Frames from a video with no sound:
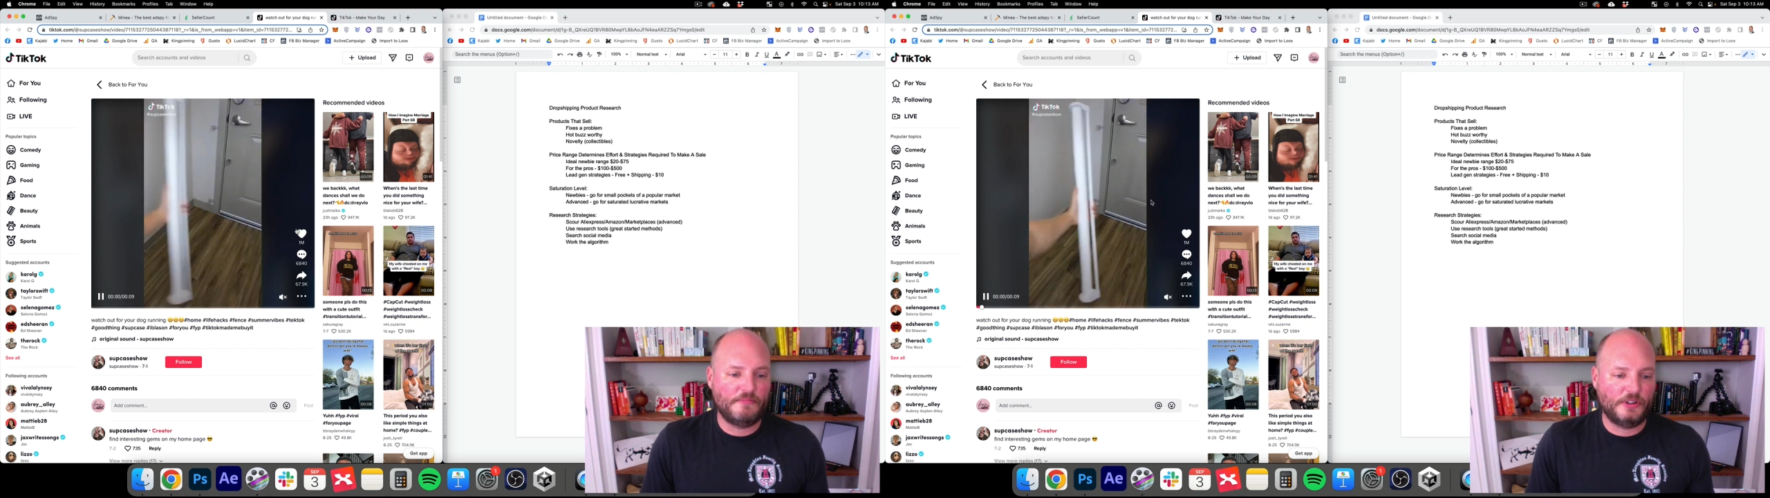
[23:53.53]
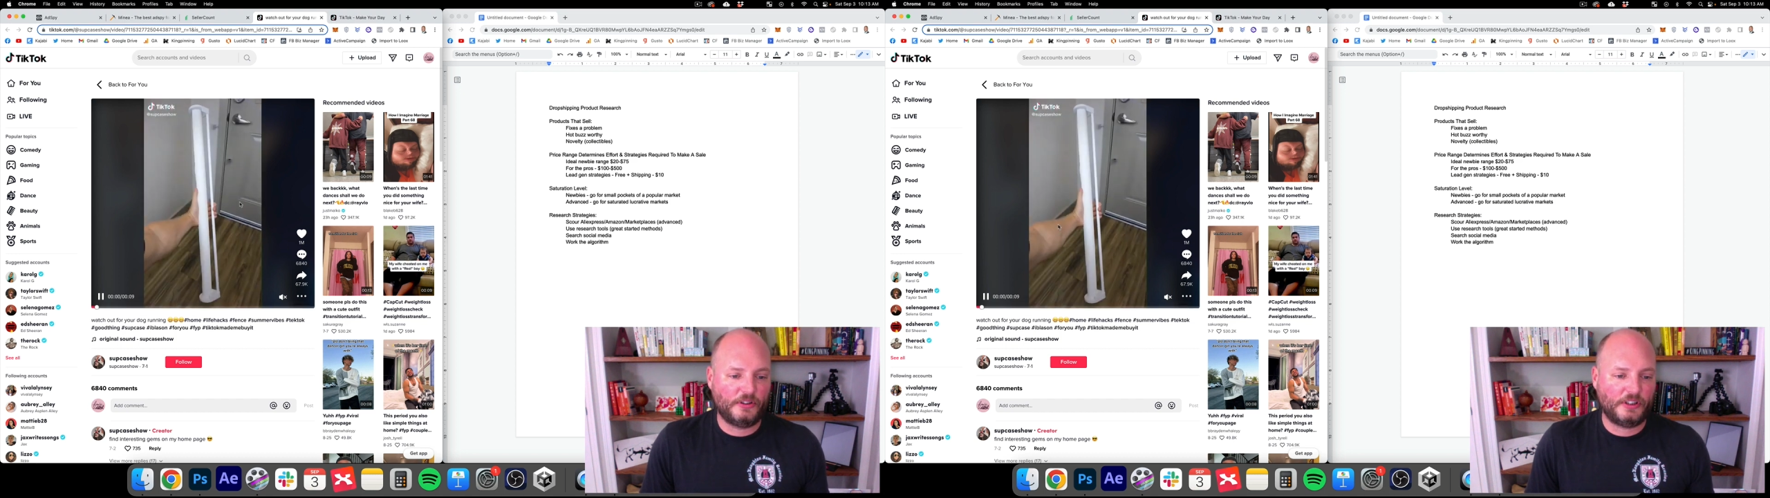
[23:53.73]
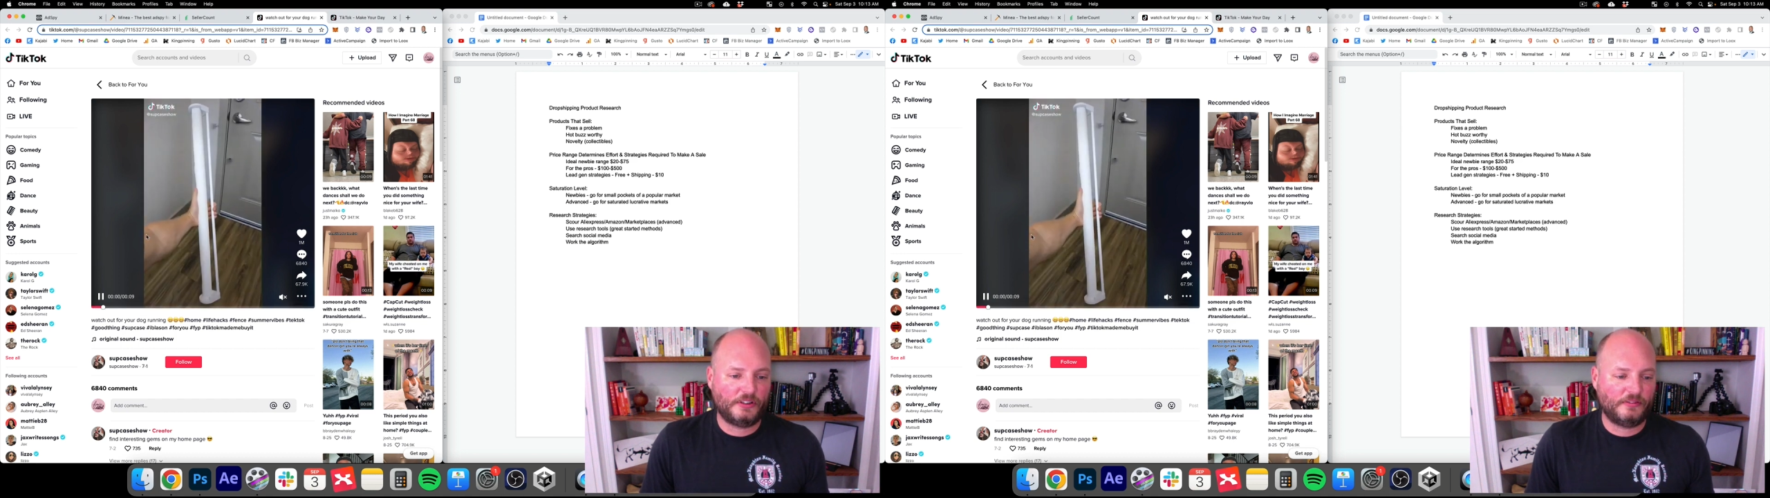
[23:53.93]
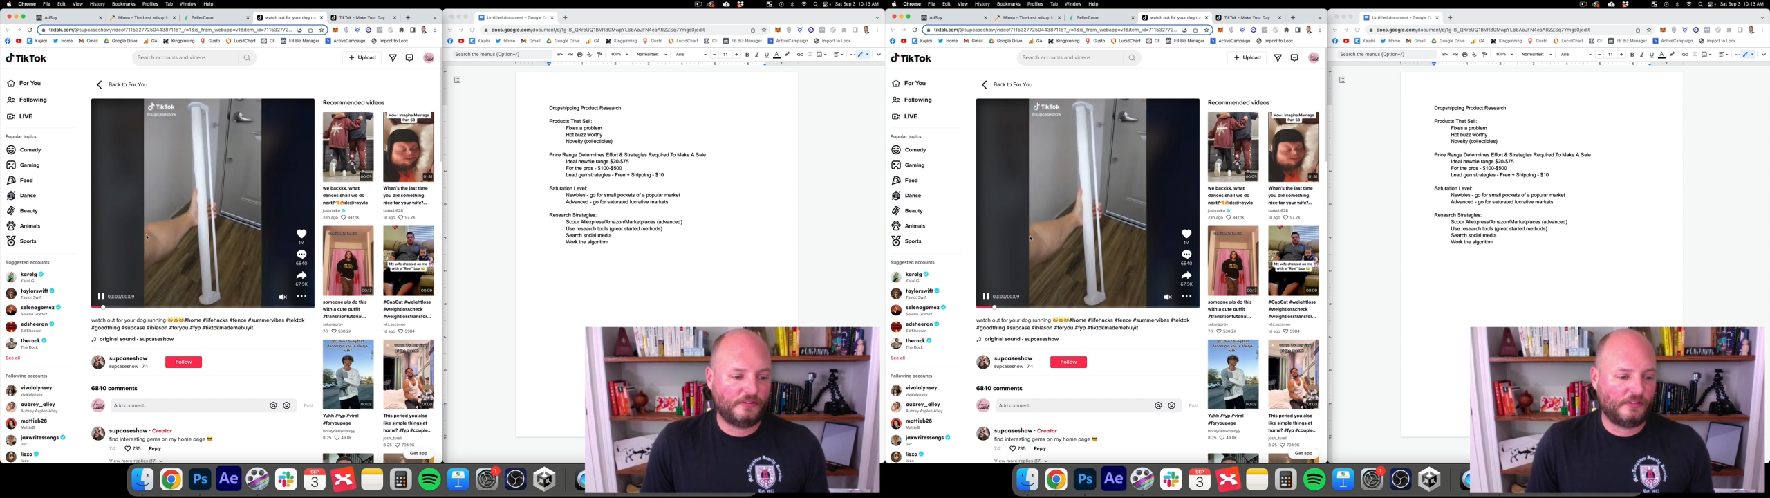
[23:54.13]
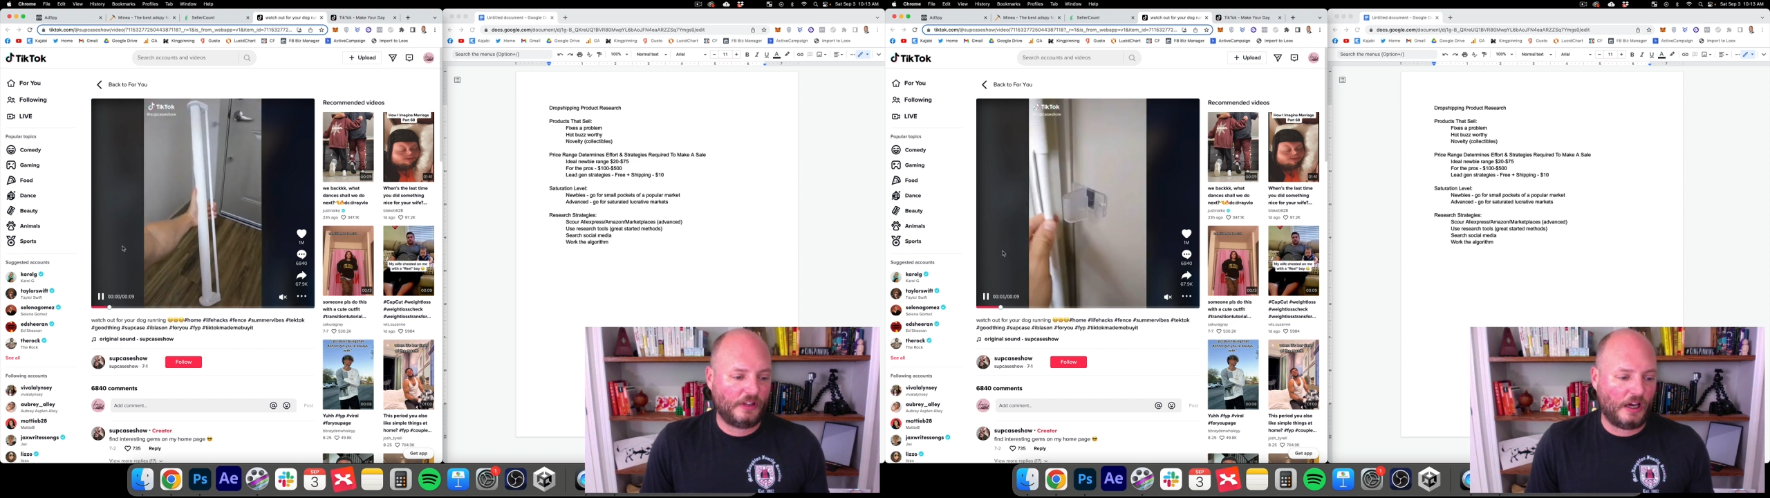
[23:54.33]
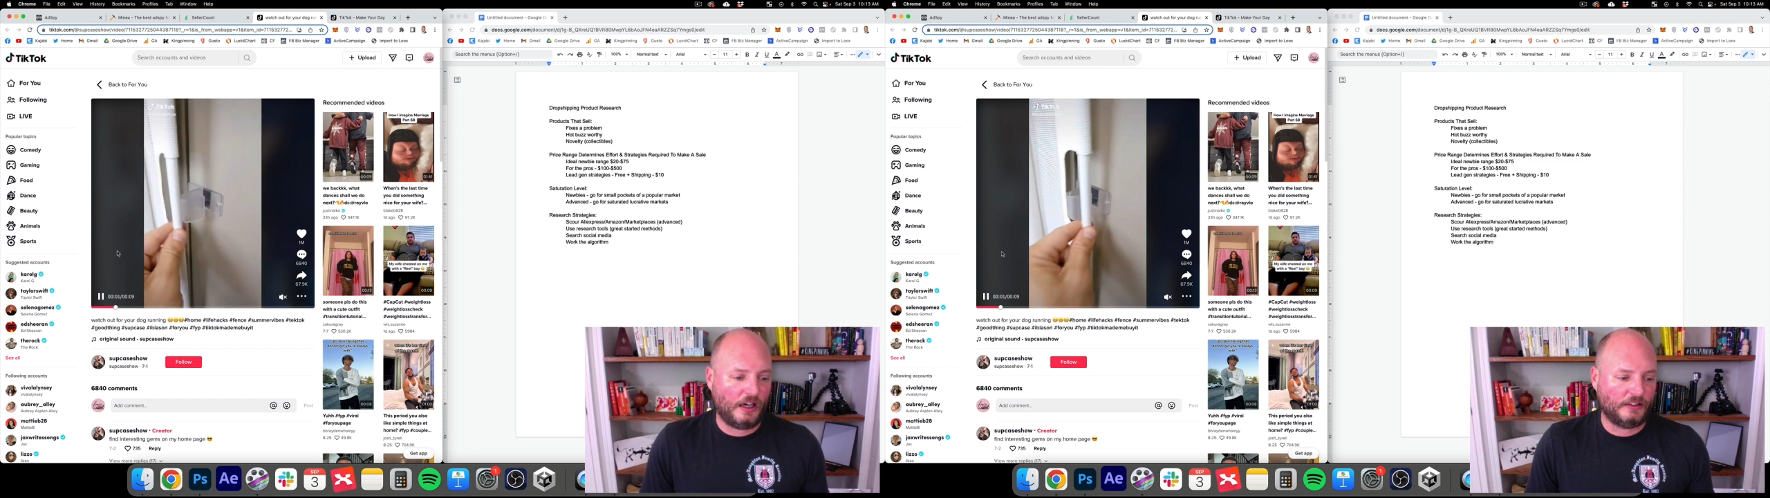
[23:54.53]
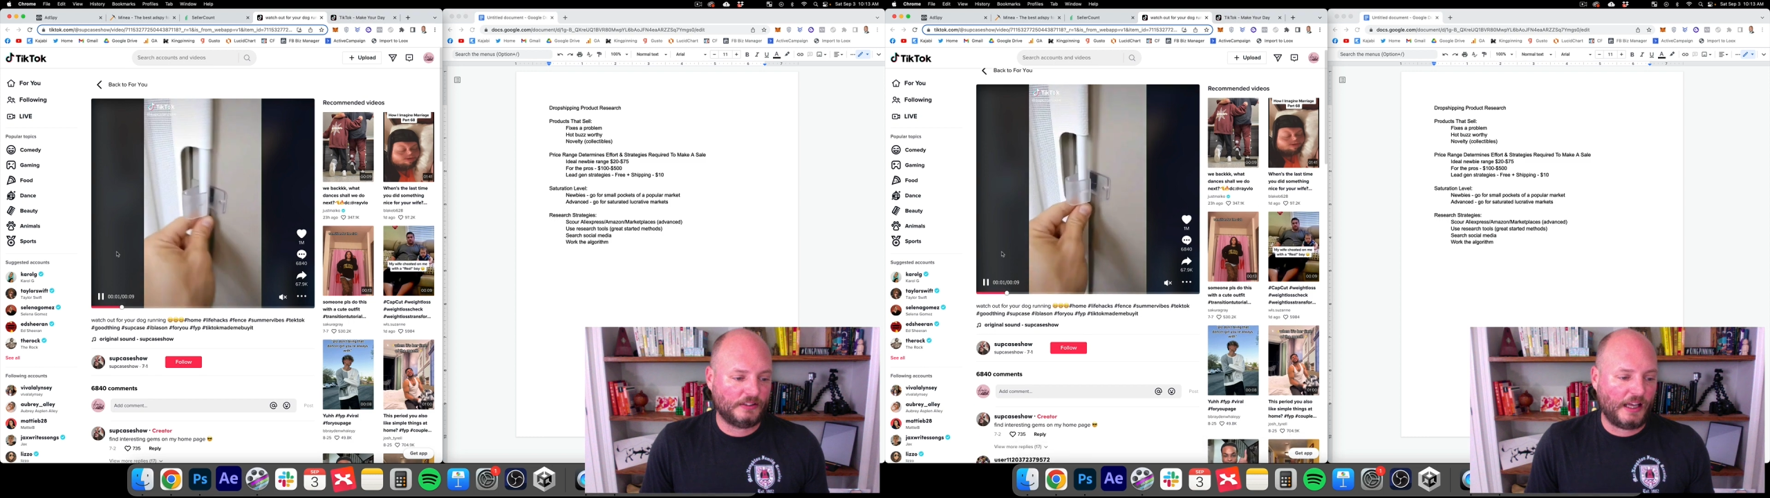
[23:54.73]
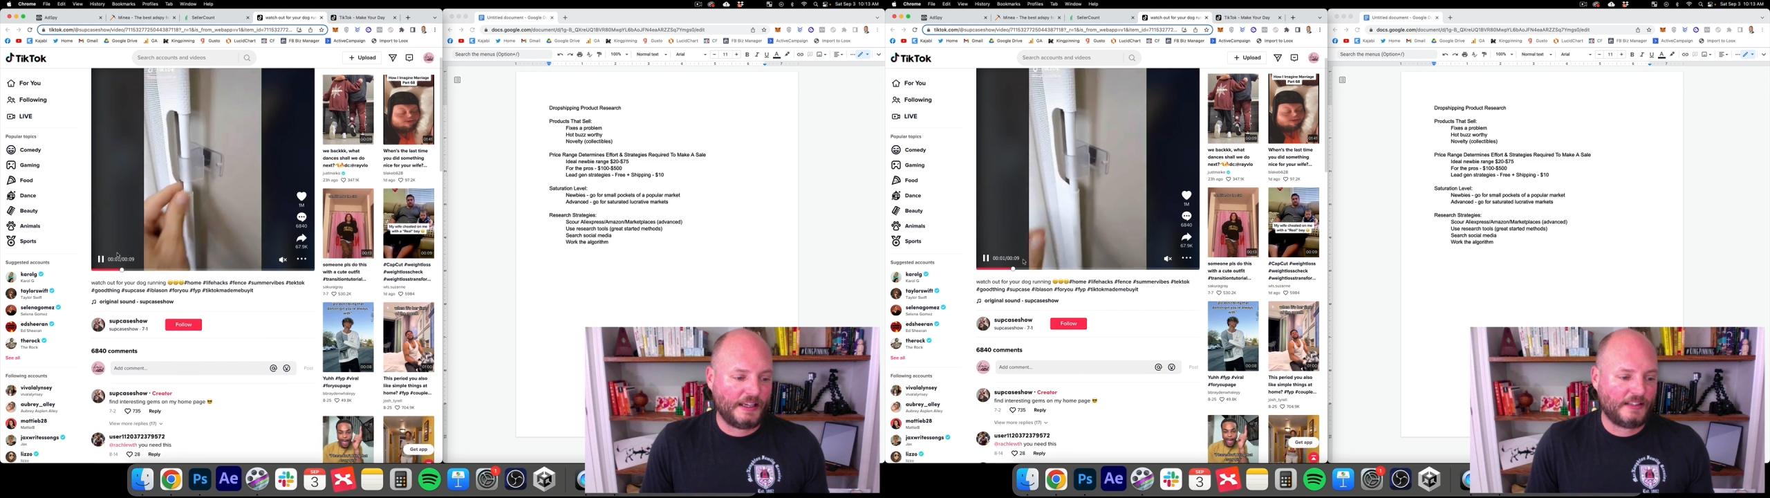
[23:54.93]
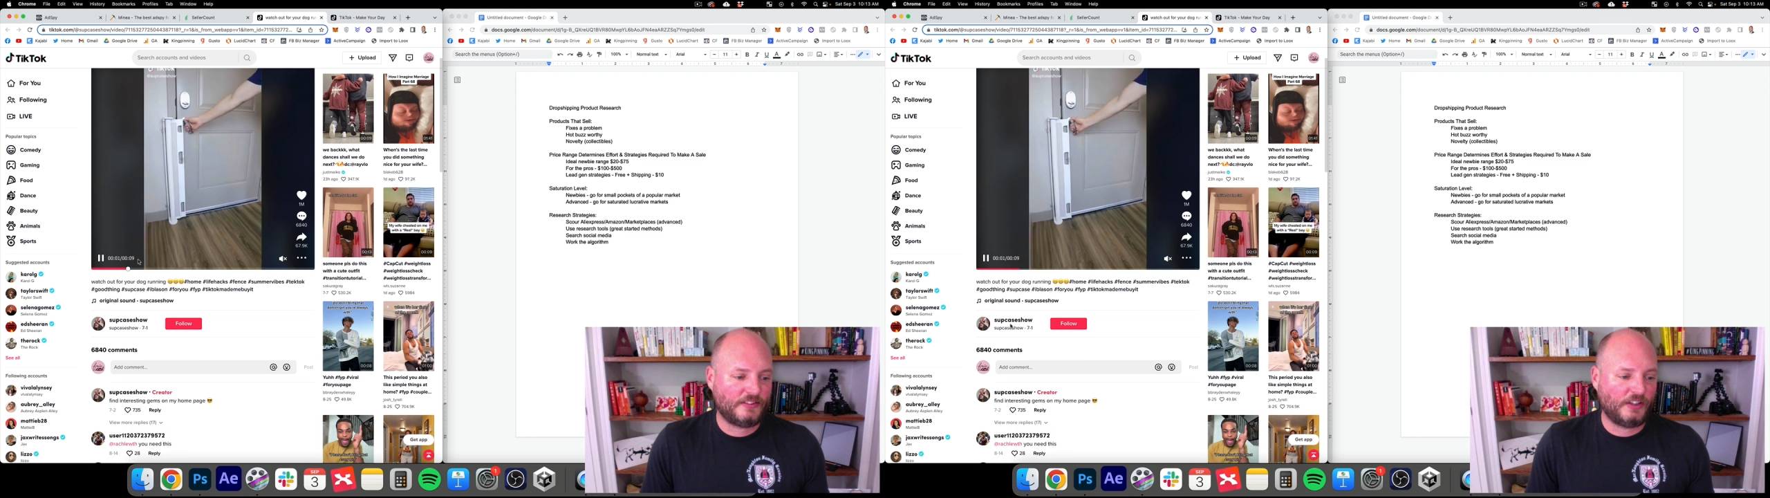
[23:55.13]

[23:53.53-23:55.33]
million likes.